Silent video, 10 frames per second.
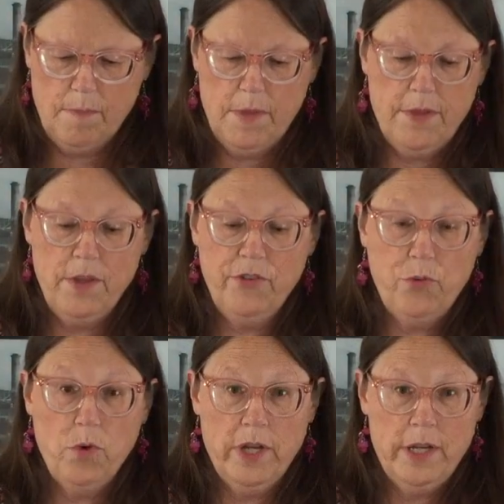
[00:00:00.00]
And this
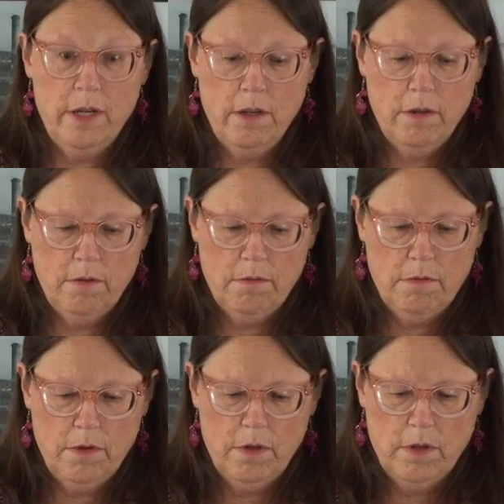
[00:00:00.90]
one
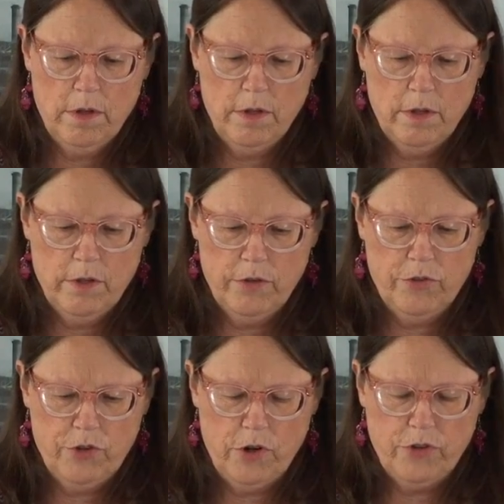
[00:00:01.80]

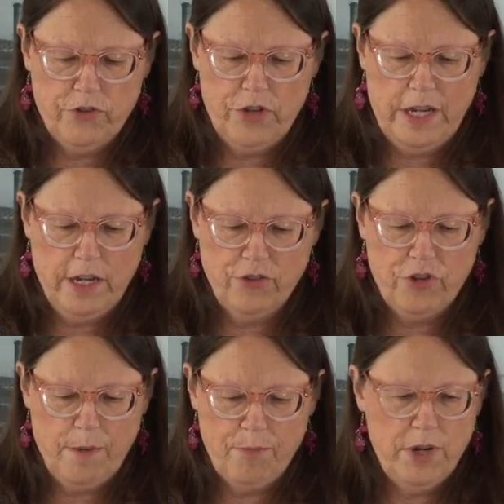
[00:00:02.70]
starts taking
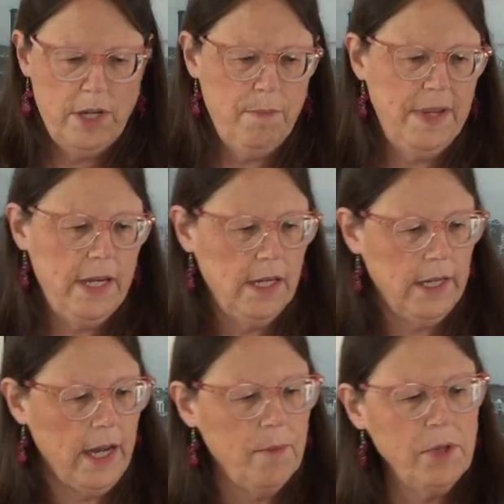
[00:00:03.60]
shape pretty
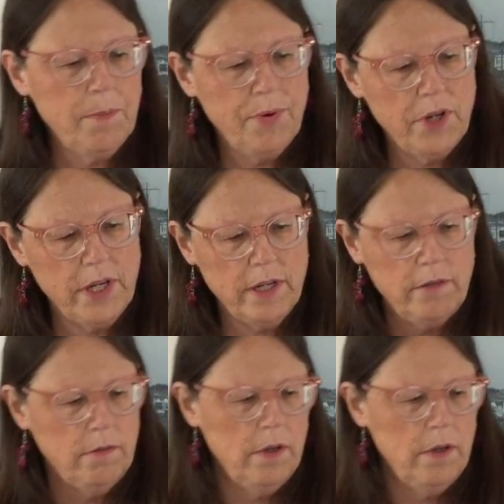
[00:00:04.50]
immediately. I'm going to put in